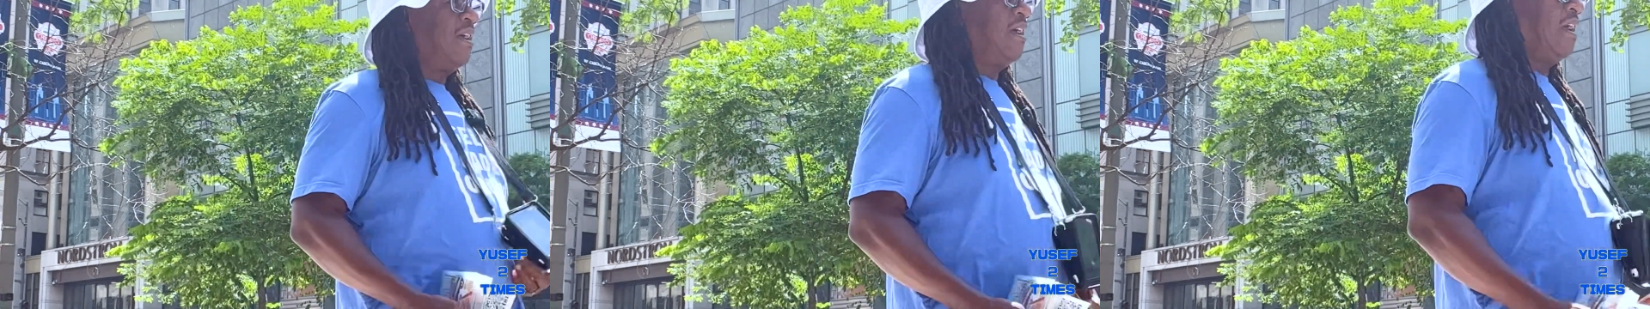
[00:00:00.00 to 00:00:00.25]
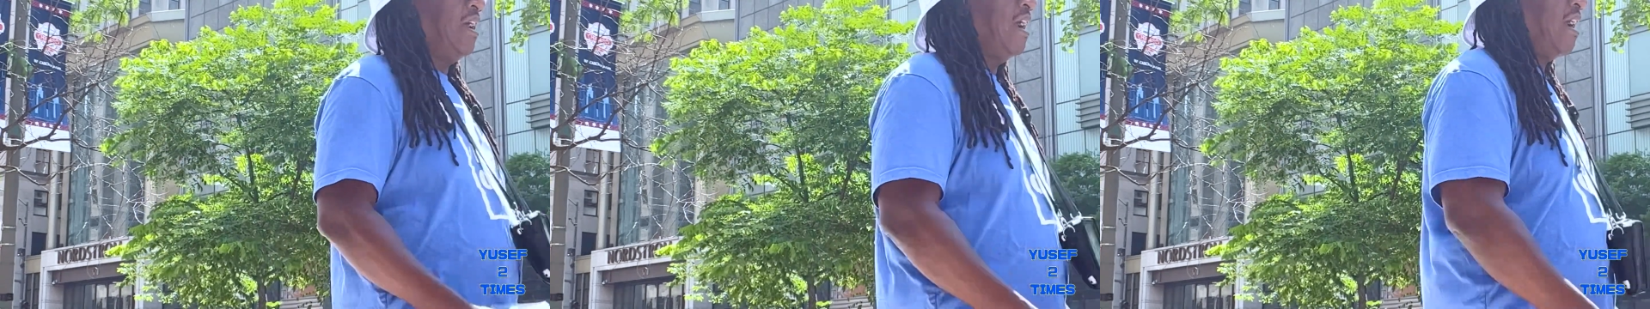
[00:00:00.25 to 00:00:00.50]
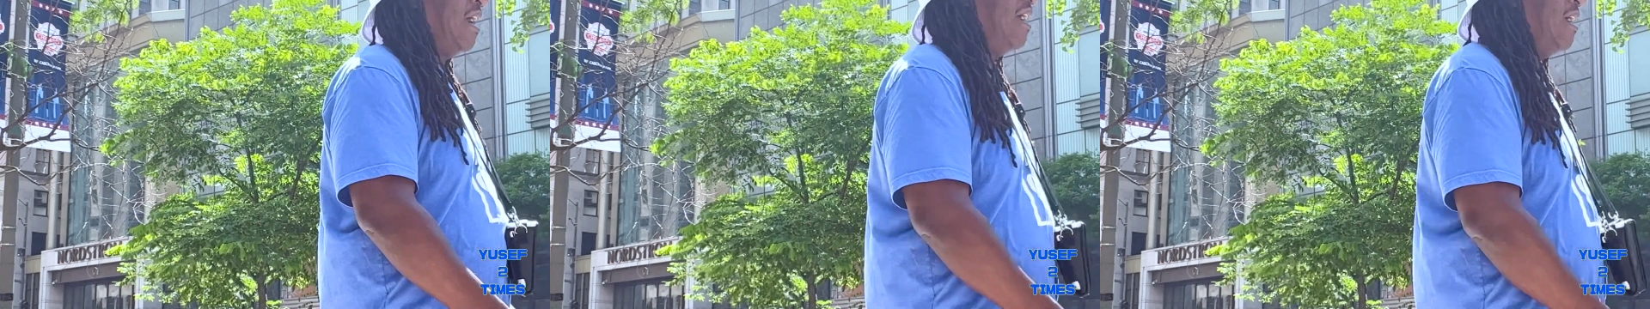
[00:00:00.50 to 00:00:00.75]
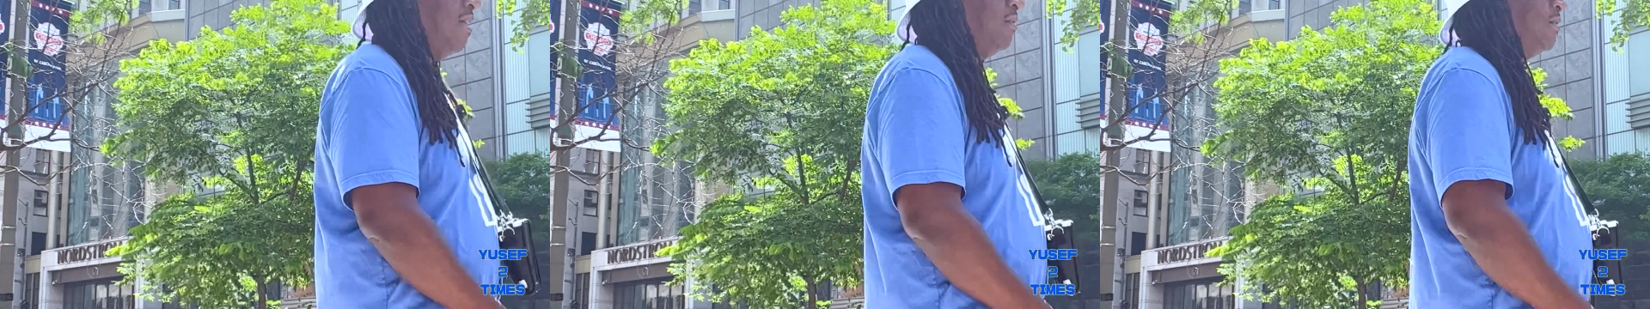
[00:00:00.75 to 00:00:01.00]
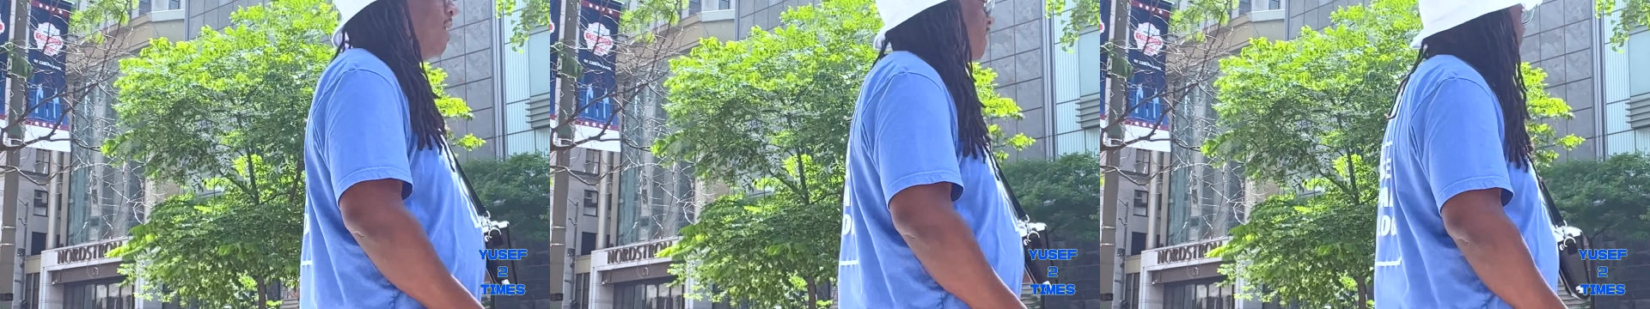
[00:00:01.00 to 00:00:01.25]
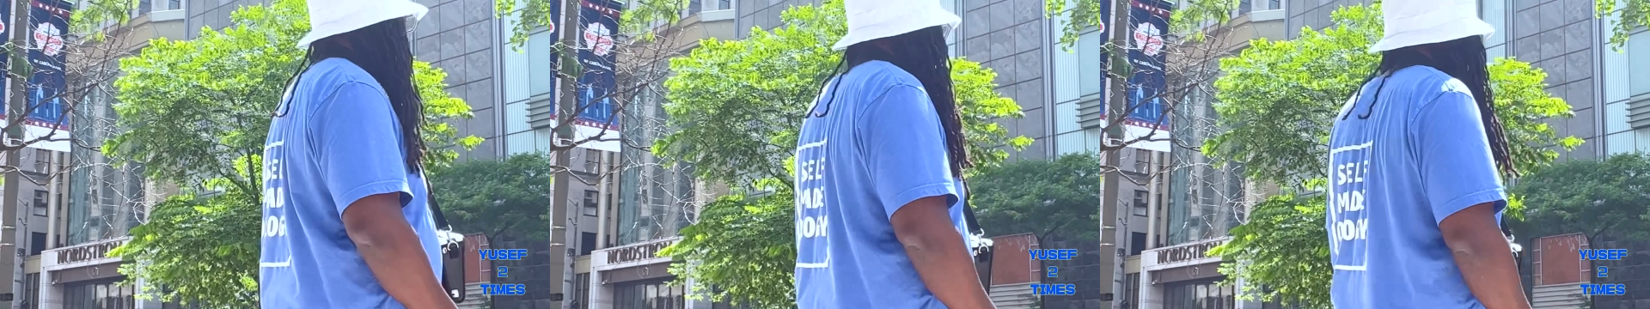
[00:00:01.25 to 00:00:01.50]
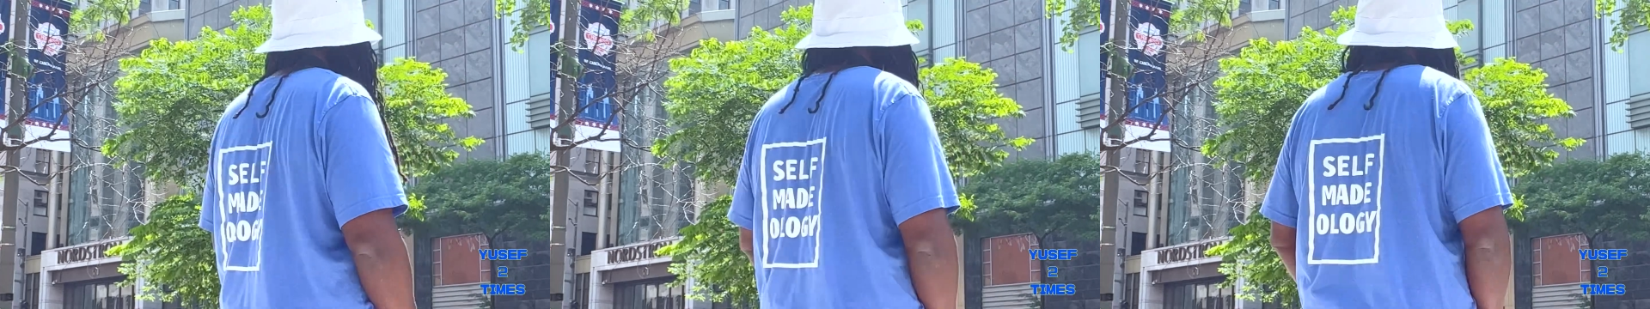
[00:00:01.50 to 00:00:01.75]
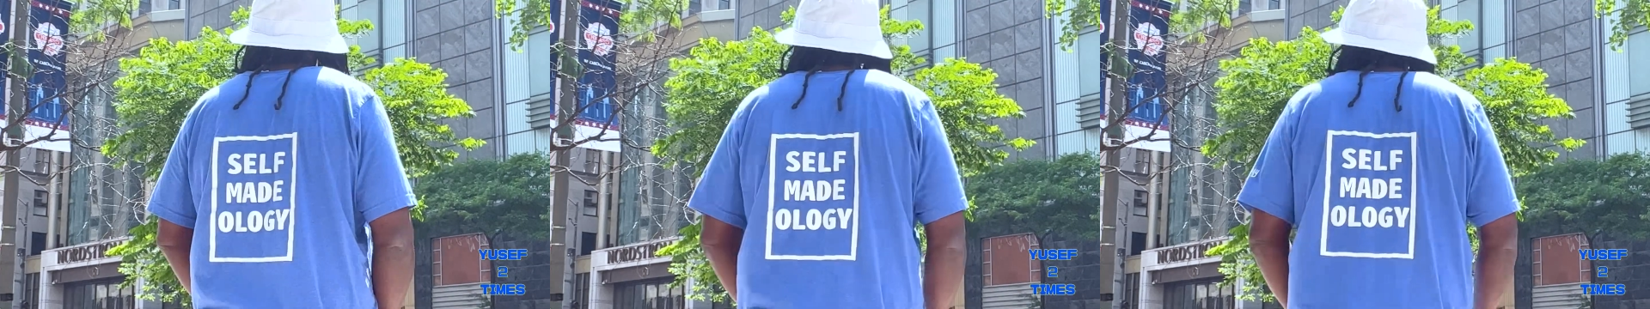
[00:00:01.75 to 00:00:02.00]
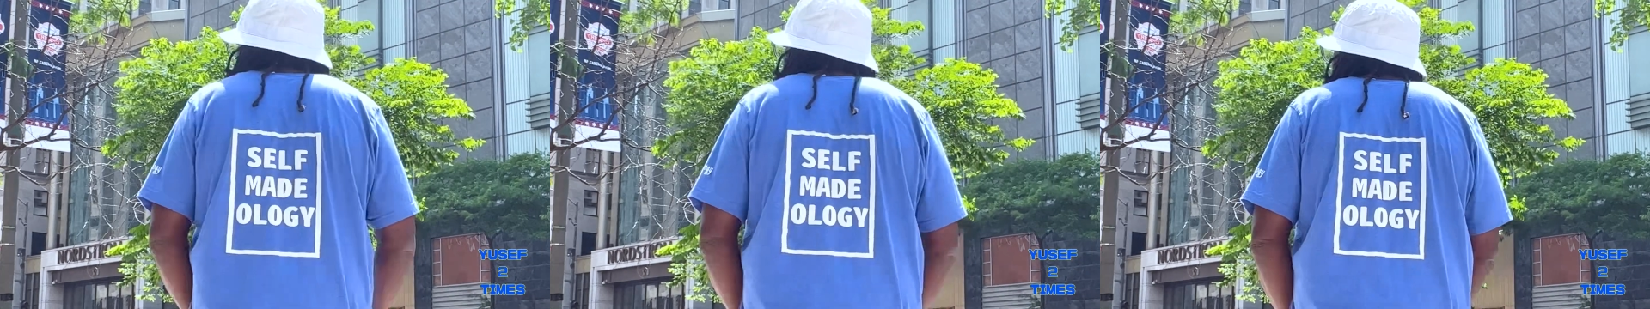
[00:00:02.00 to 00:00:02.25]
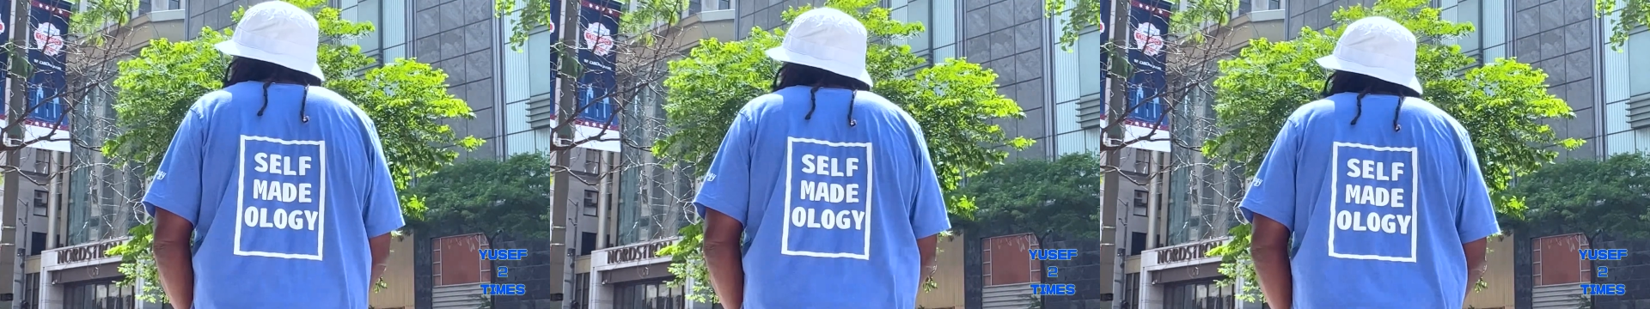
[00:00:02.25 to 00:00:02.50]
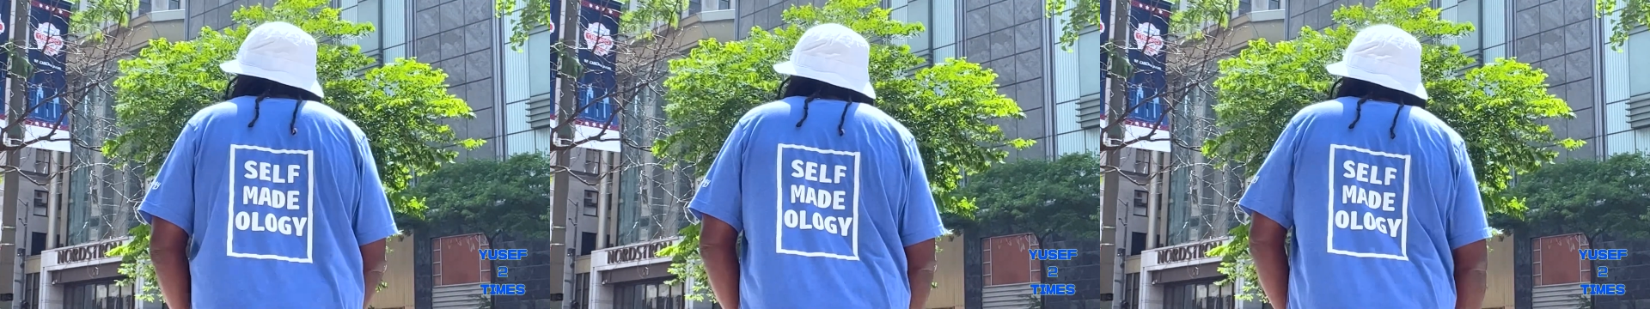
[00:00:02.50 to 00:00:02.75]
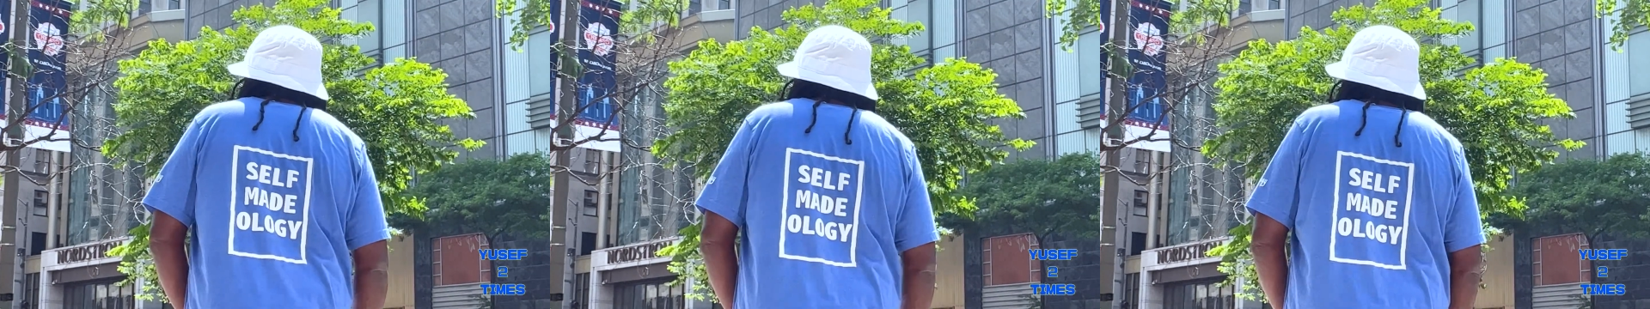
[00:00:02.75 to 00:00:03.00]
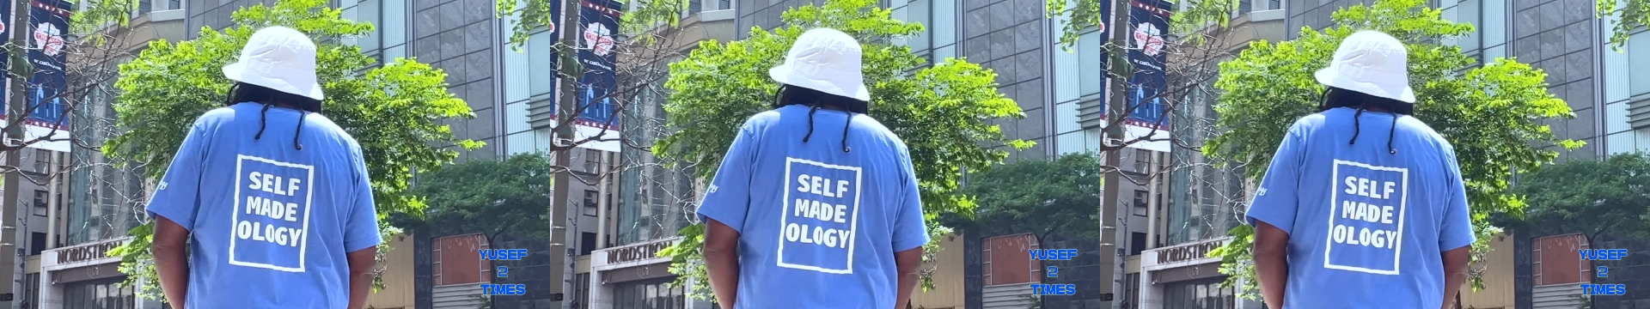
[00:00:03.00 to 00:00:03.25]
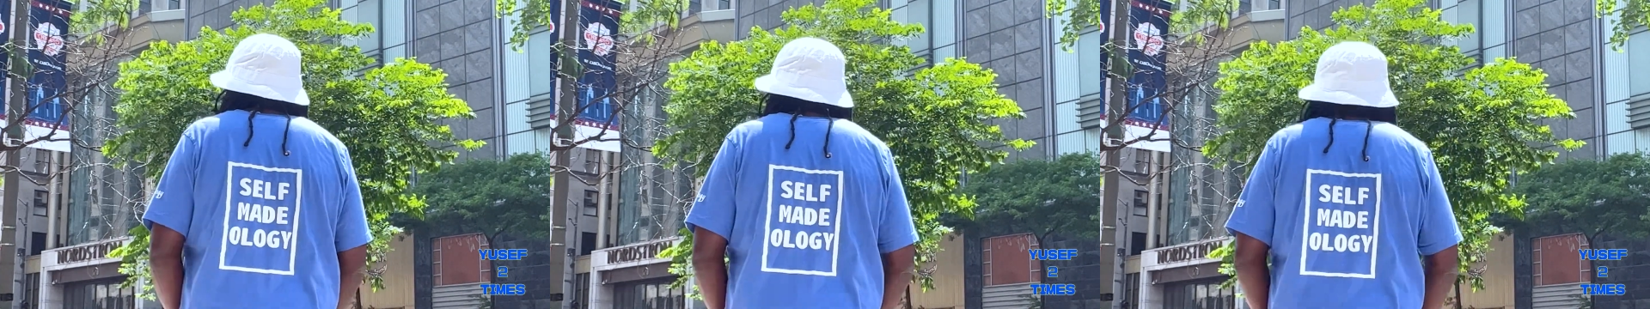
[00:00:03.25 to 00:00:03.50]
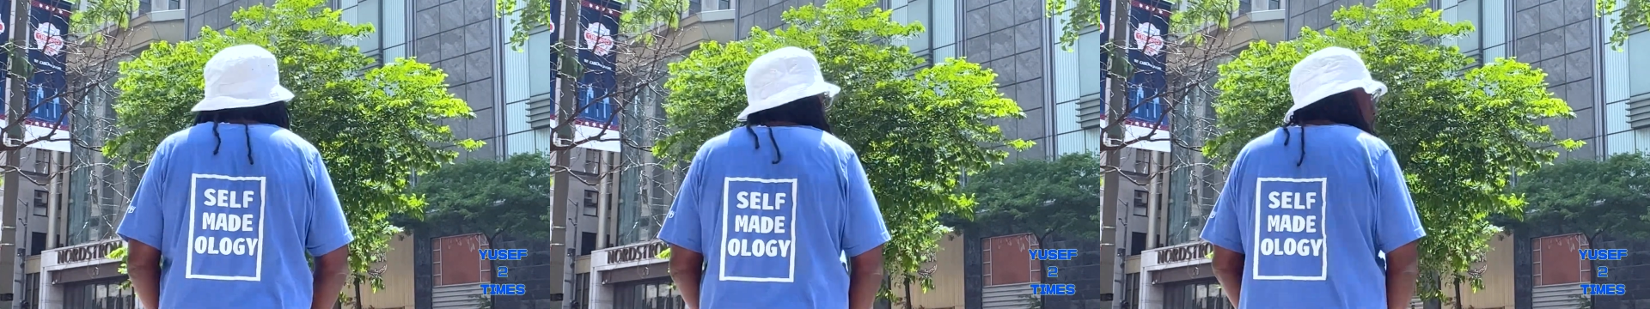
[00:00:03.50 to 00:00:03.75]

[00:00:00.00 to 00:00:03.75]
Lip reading: Nobody's mouth can be seen.